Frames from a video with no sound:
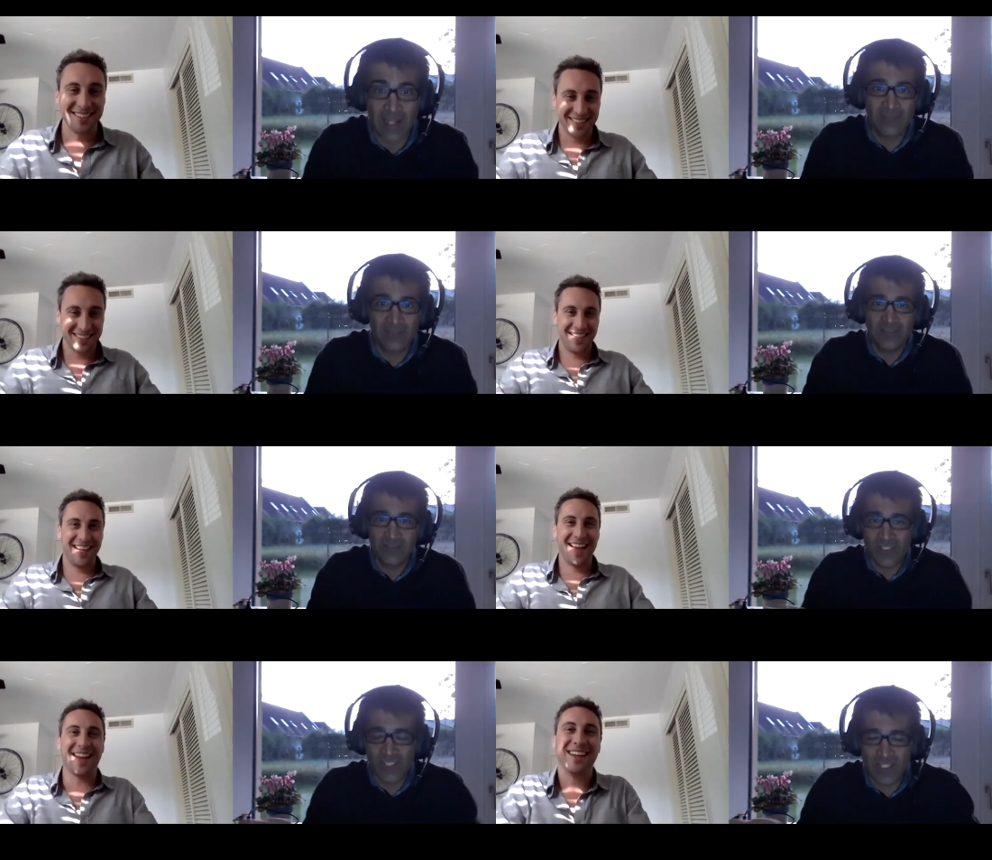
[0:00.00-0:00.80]
Speaker 1: I never knew
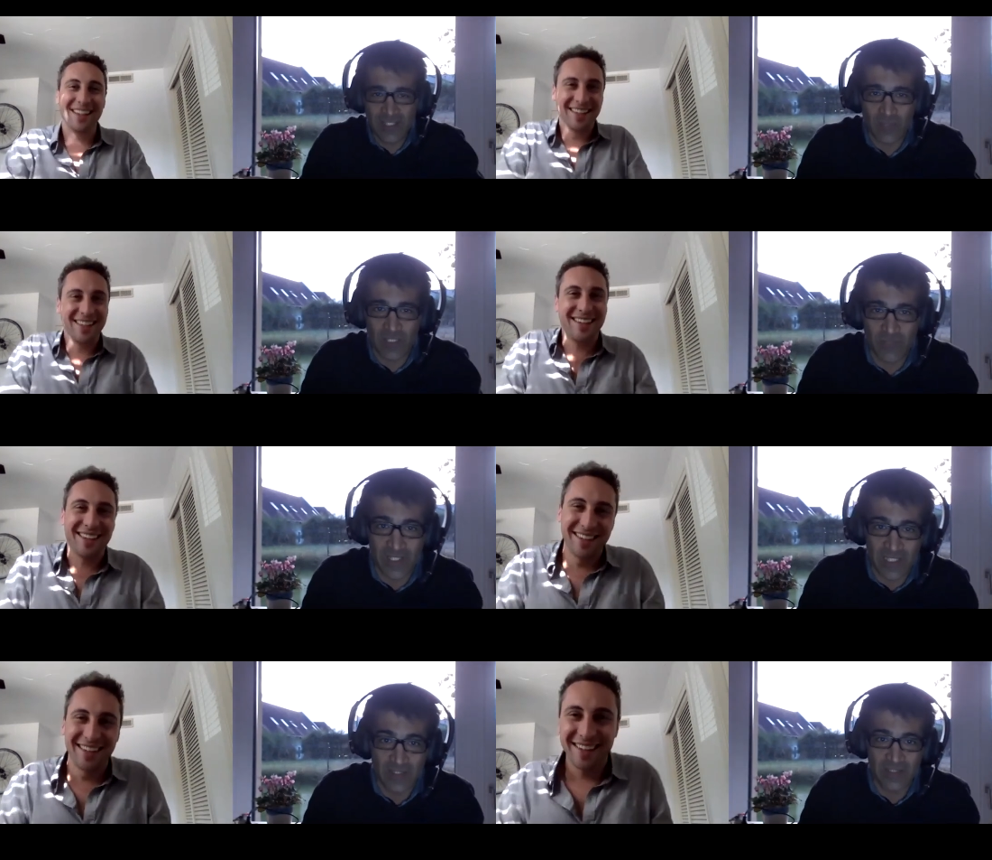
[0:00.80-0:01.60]
shit about
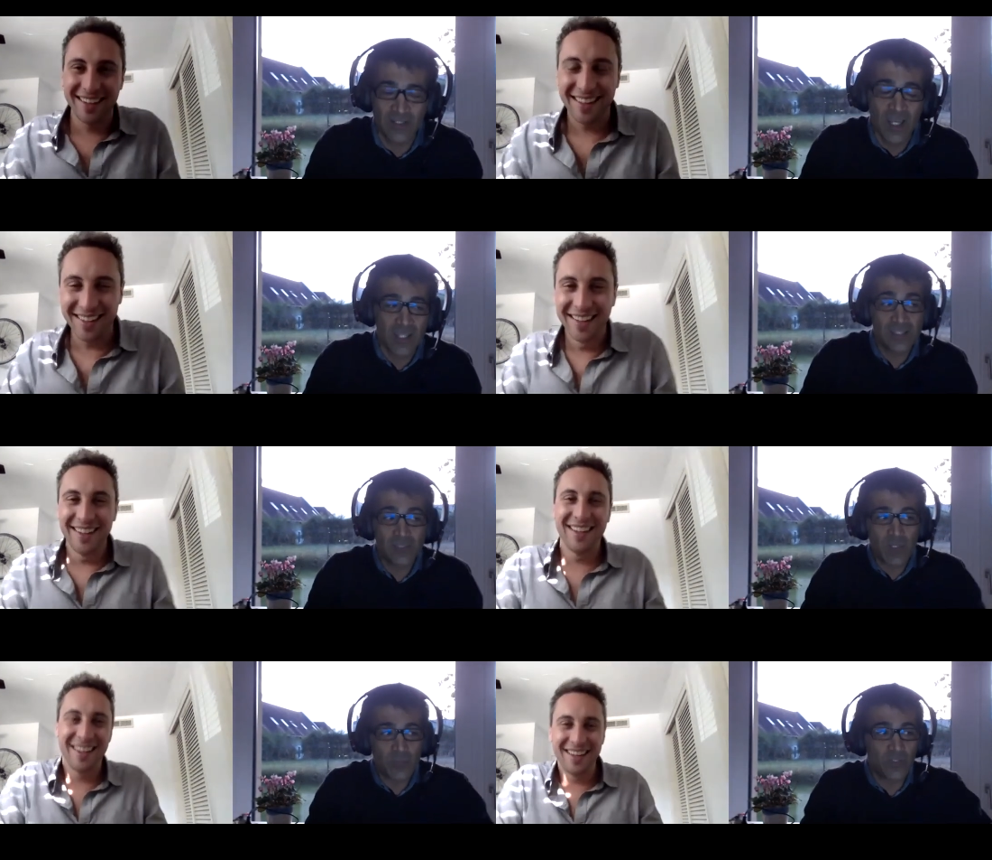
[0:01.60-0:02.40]
money. You know, either
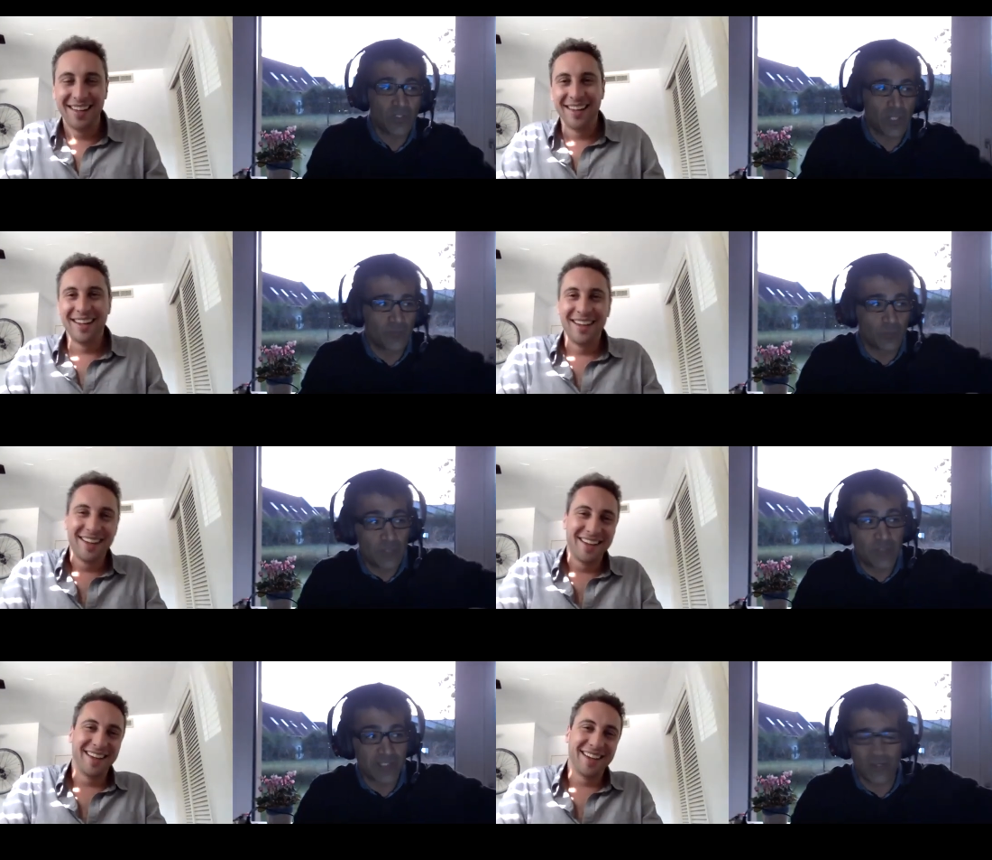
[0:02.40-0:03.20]
people you come from
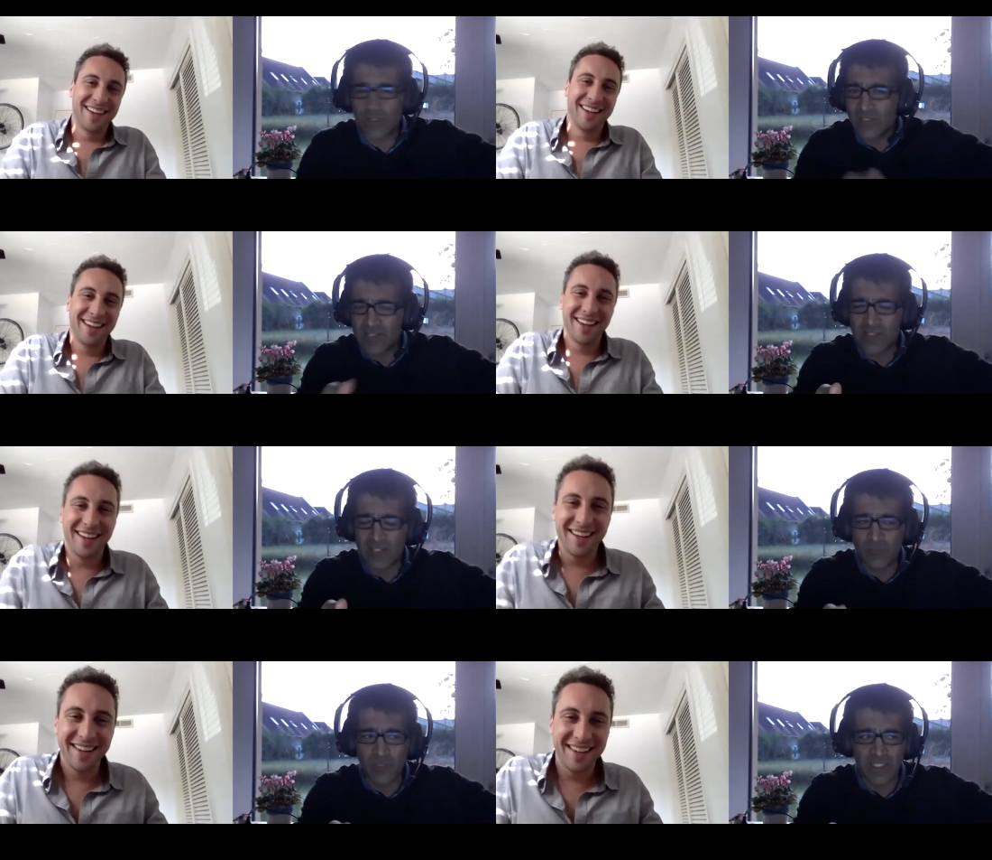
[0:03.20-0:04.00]
libertarian, as you said at the
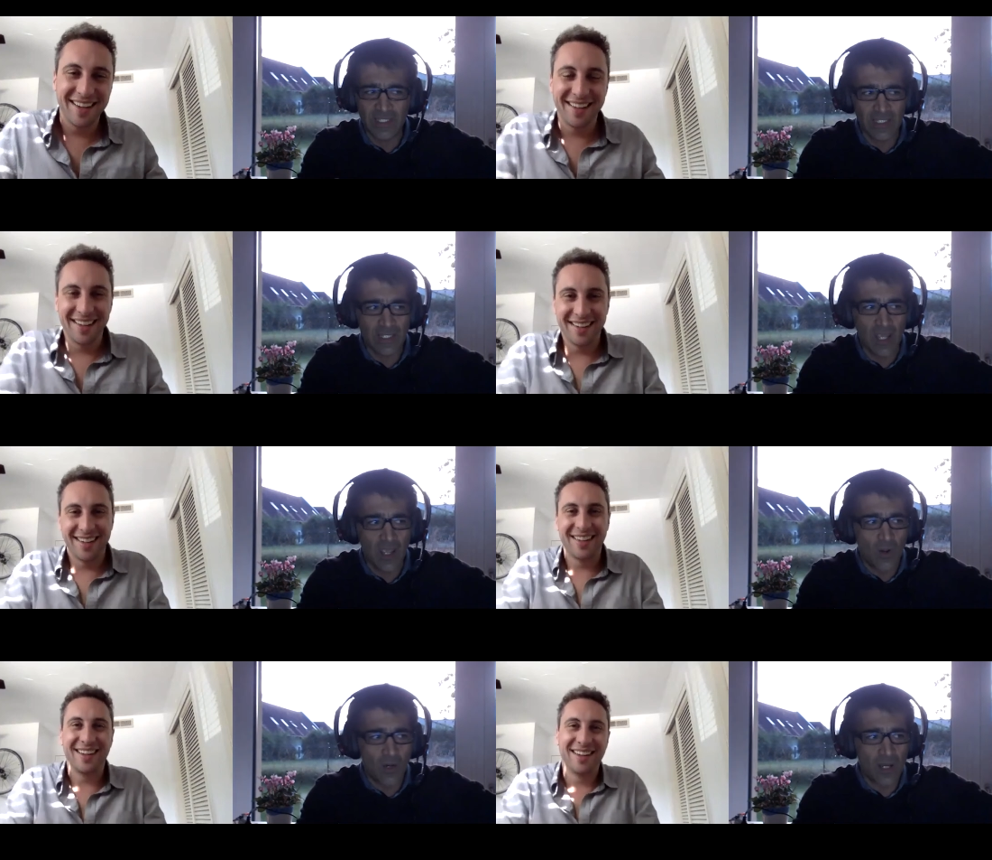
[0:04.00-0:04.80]
beginning,
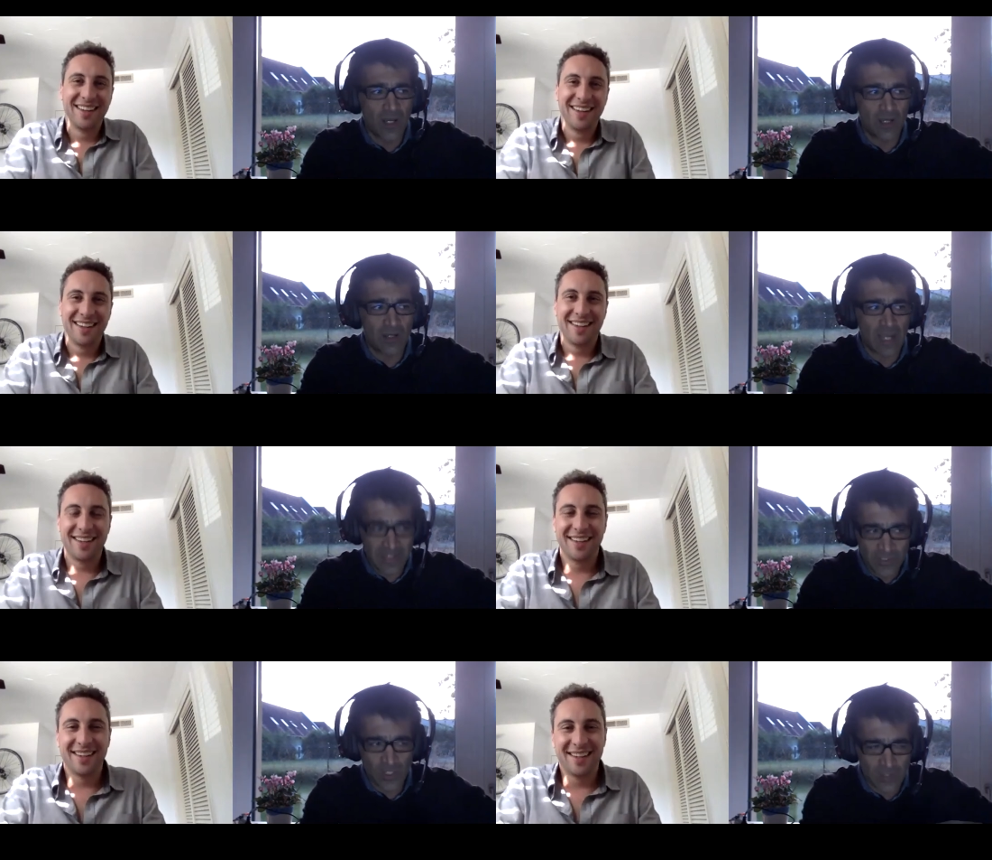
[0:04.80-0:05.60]
uh, I
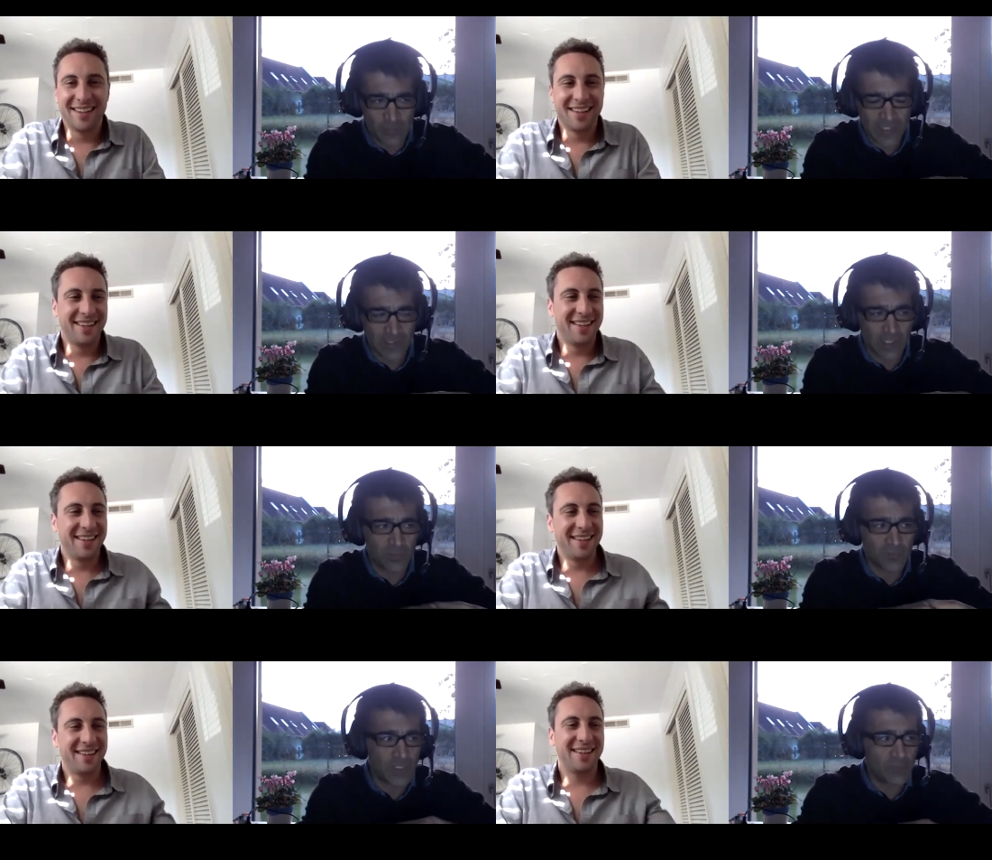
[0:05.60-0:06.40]
know I met a couple of
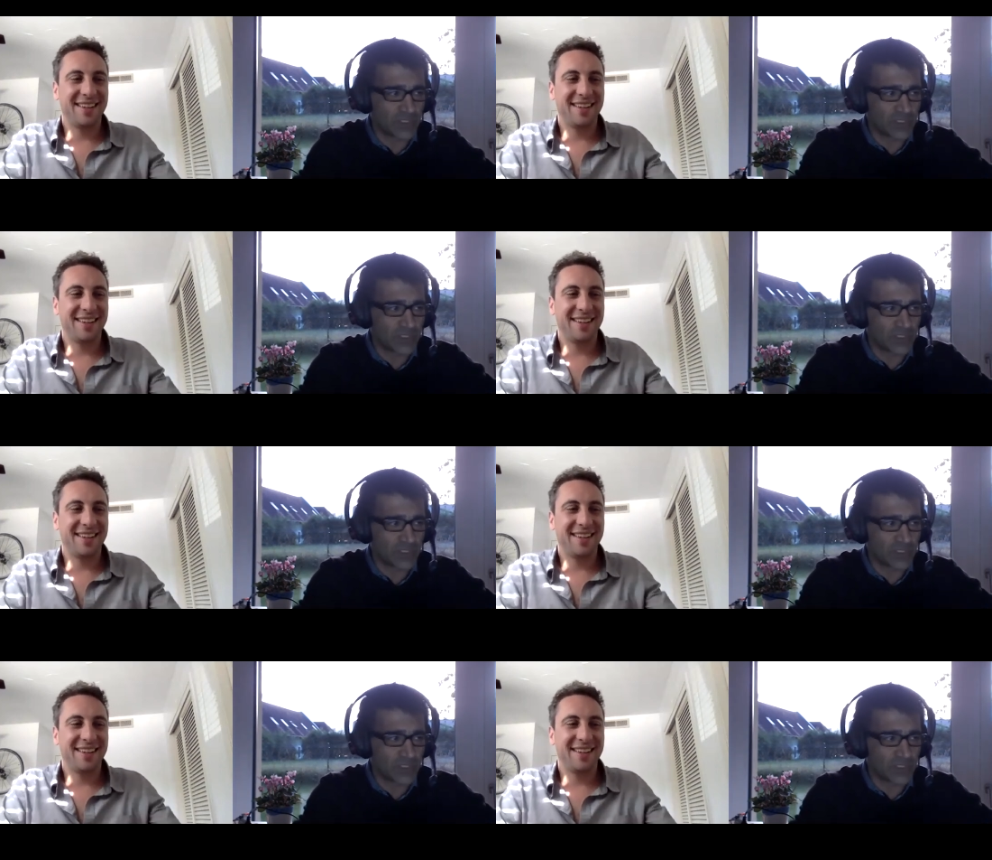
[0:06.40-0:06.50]
people.